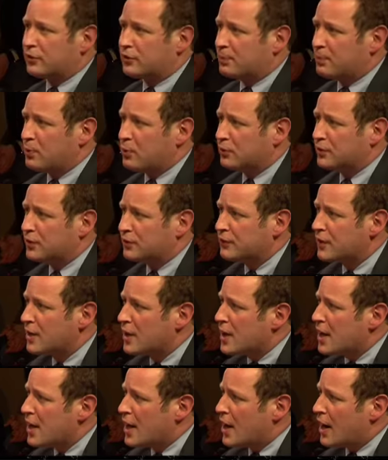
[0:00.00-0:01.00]
supportive
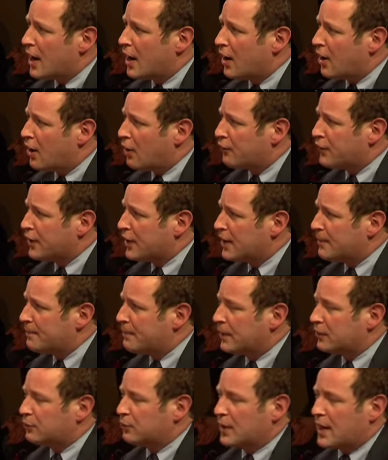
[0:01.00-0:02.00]
of the
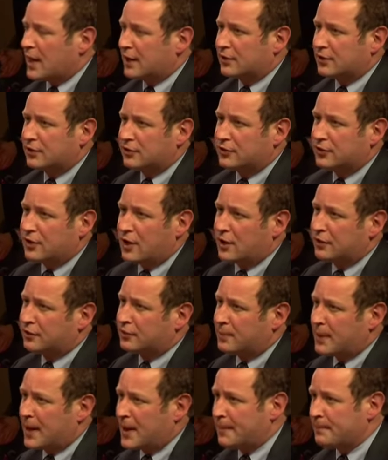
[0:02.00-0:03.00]
Olympics. We had concerns
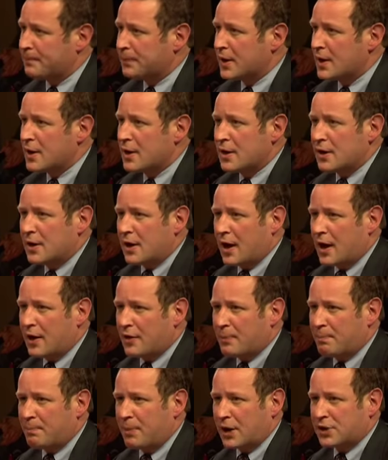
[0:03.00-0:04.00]
about
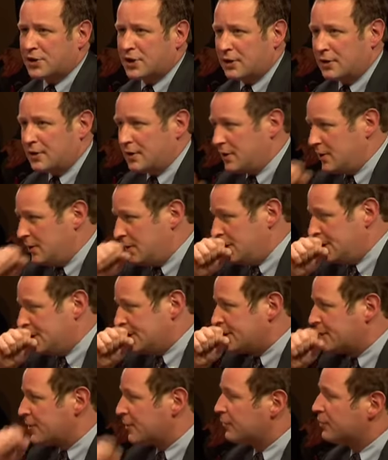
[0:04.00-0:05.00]
the budget
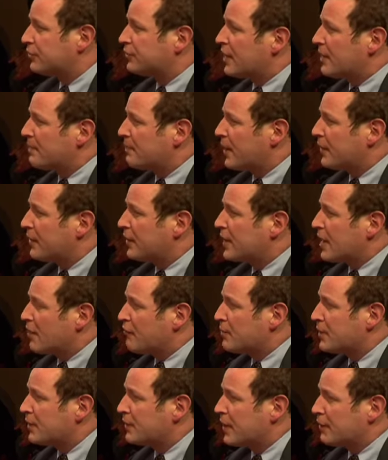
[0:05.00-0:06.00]
that was set by the
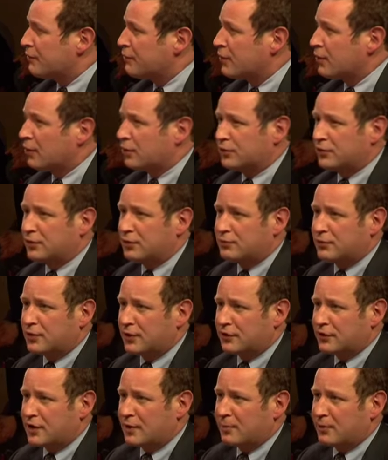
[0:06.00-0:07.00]
government. They forgot to, for
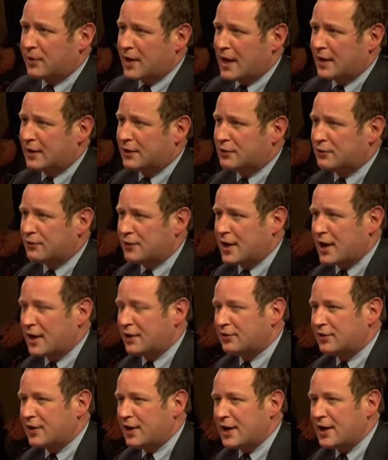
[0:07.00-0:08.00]
example, add in the
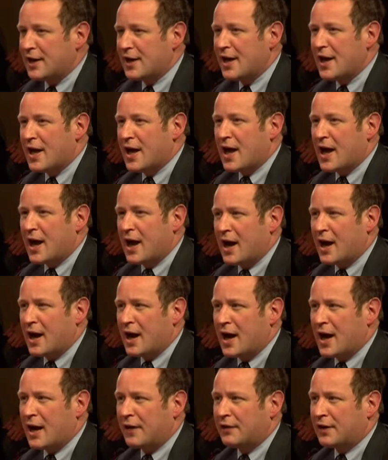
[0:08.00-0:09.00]
VAT,
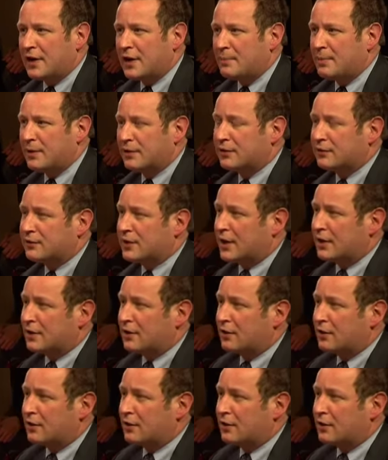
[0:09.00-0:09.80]
and the Olympics have taken a